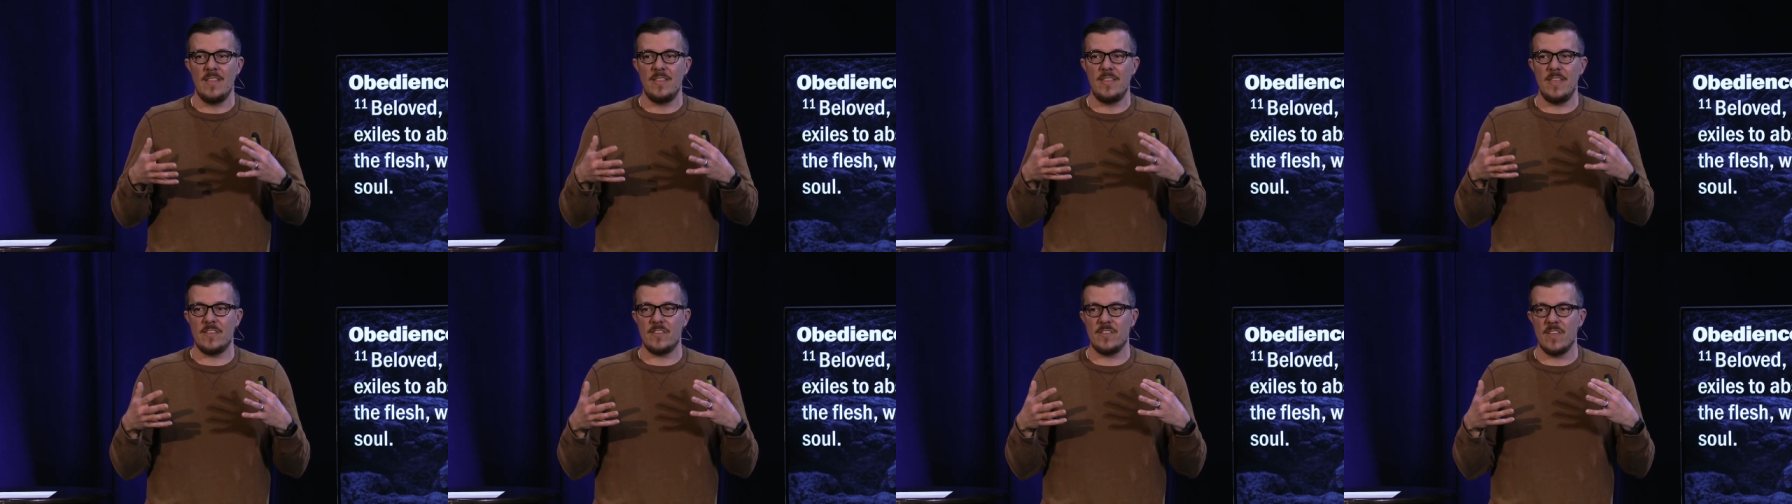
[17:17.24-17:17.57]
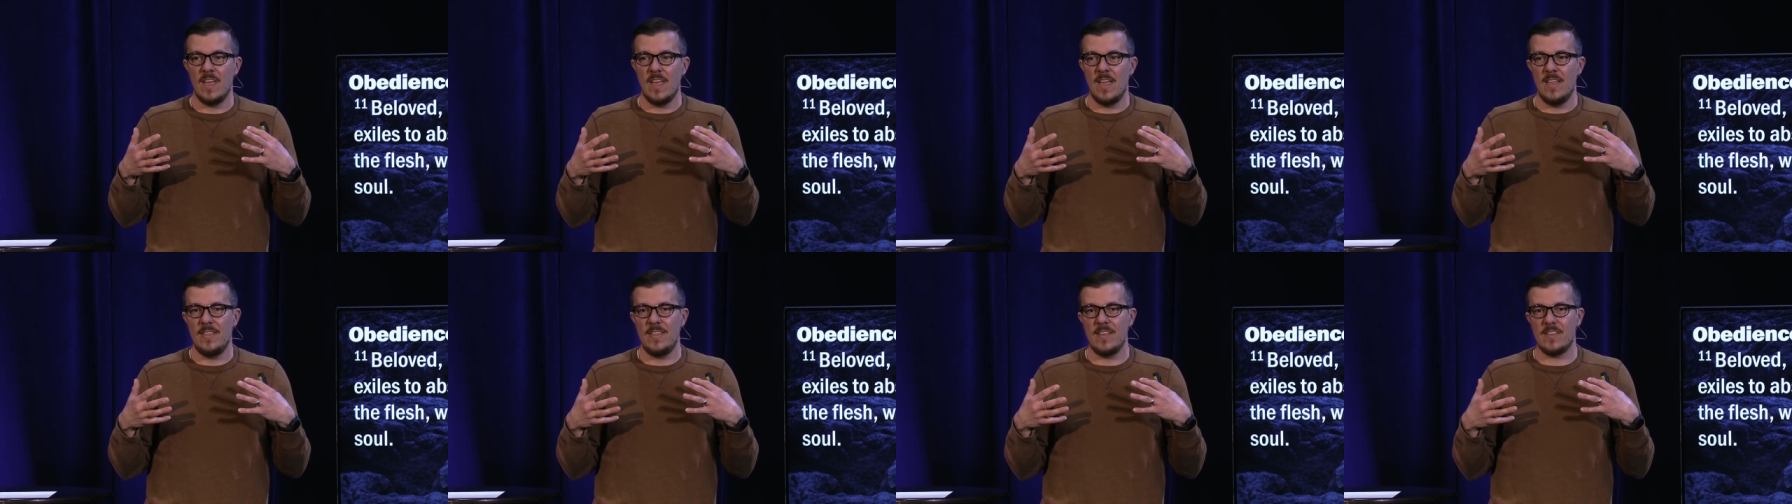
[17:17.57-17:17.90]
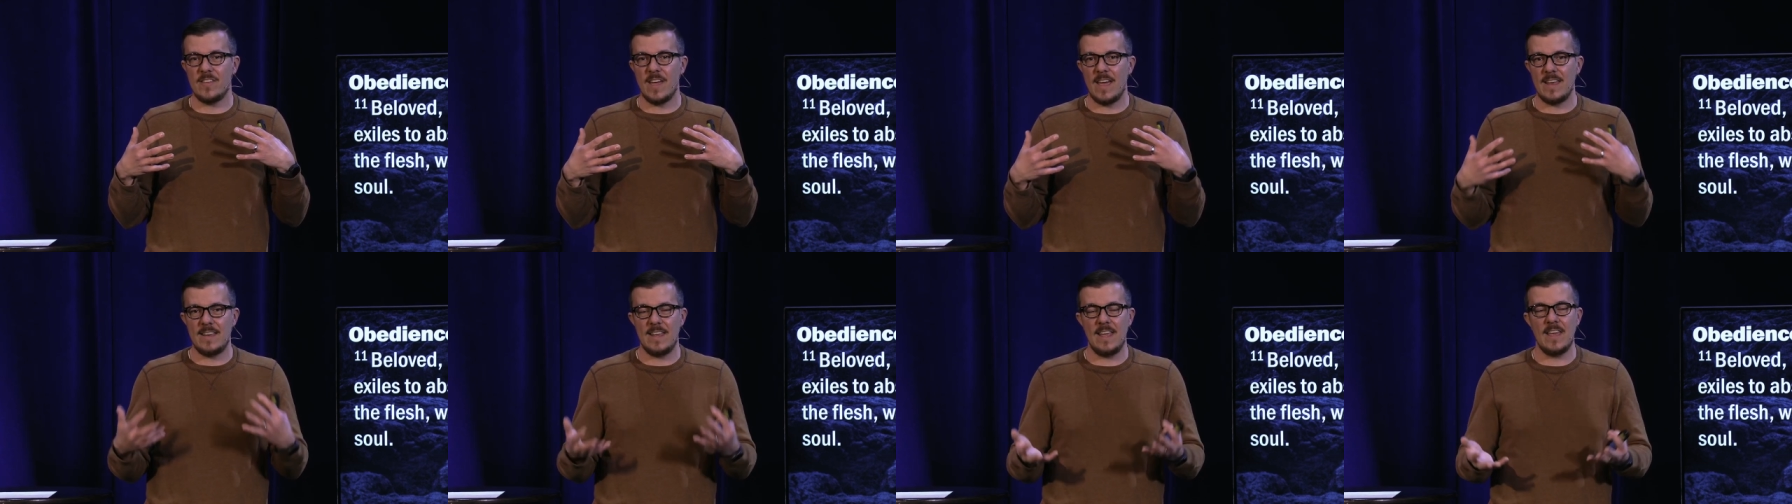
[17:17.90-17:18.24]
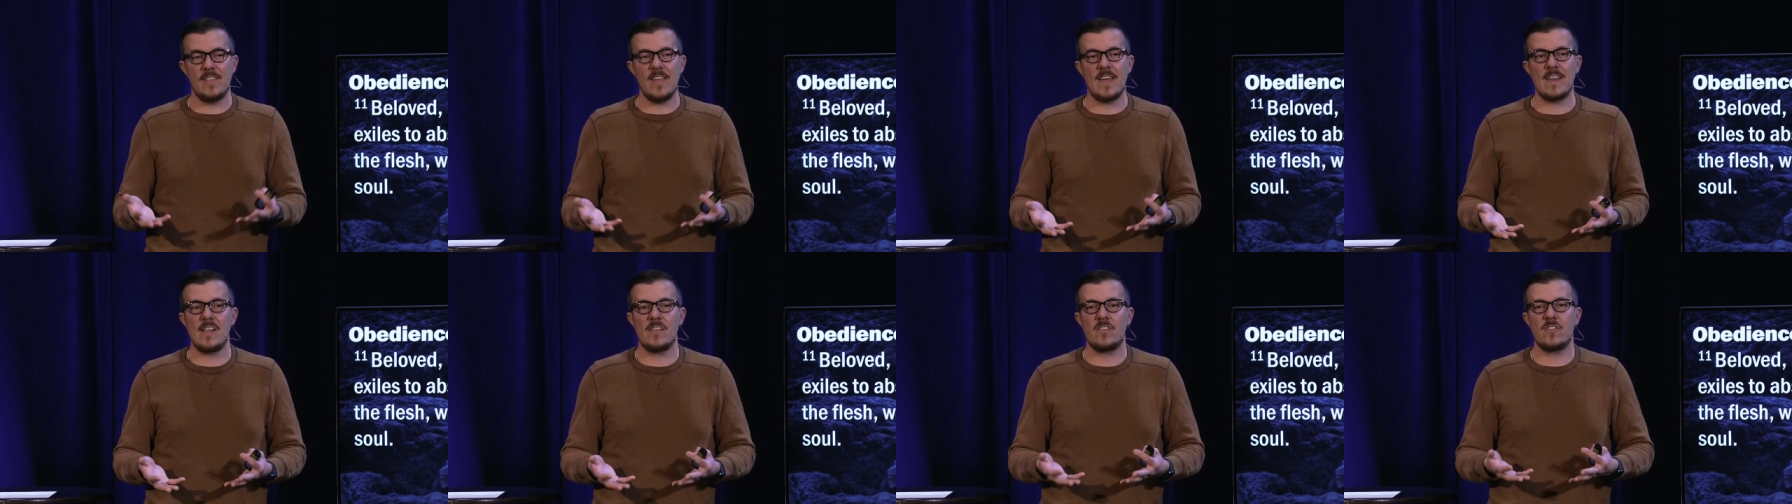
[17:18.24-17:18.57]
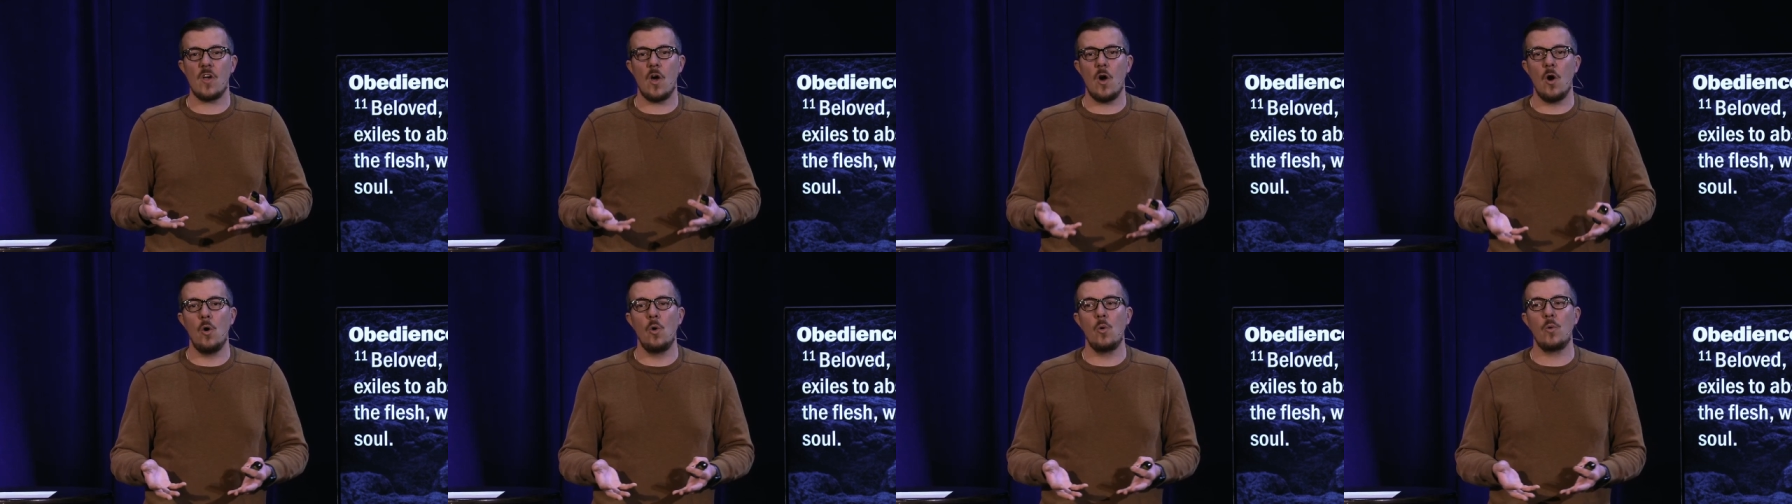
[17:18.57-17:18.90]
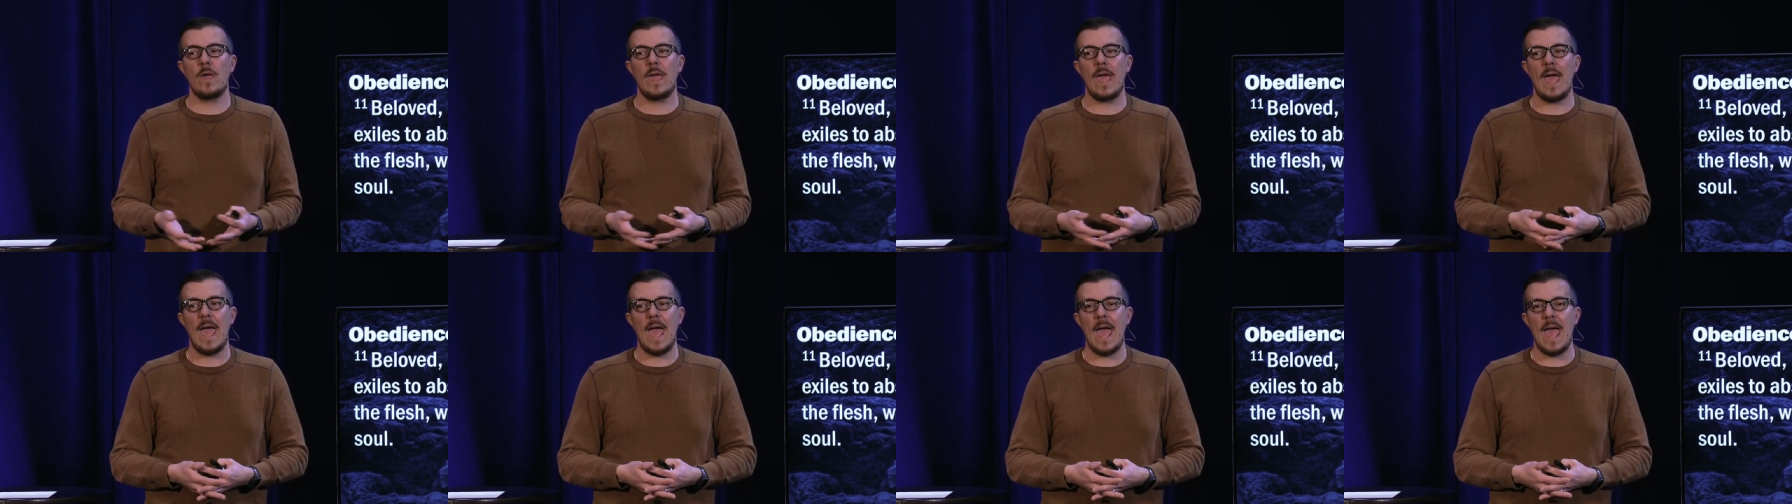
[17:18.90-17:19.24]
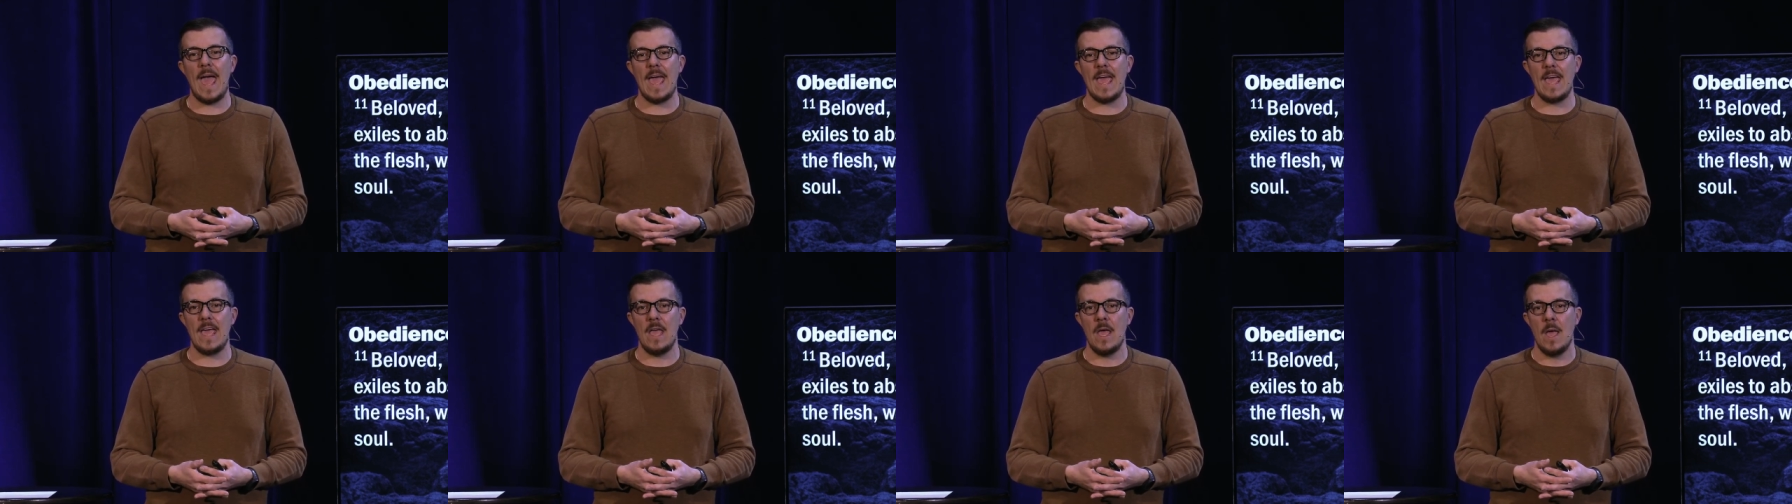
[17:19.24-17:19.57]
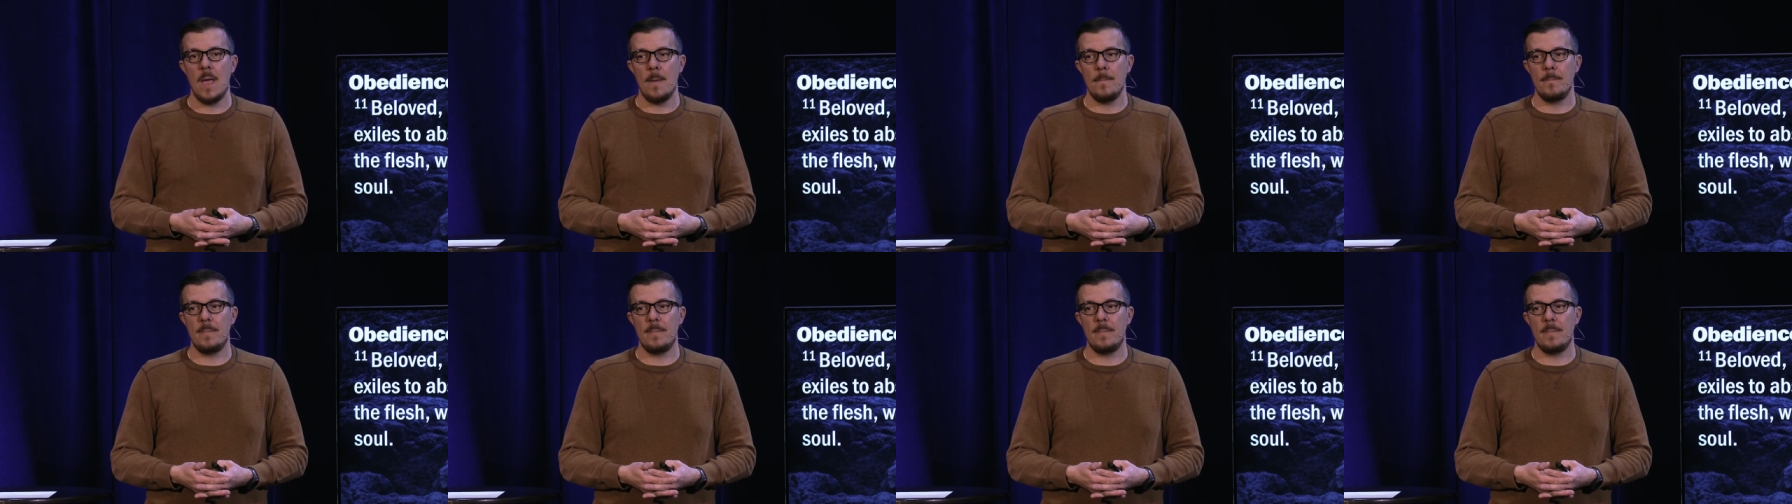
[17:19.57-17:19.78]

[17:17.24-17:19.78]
this this idea that it's okay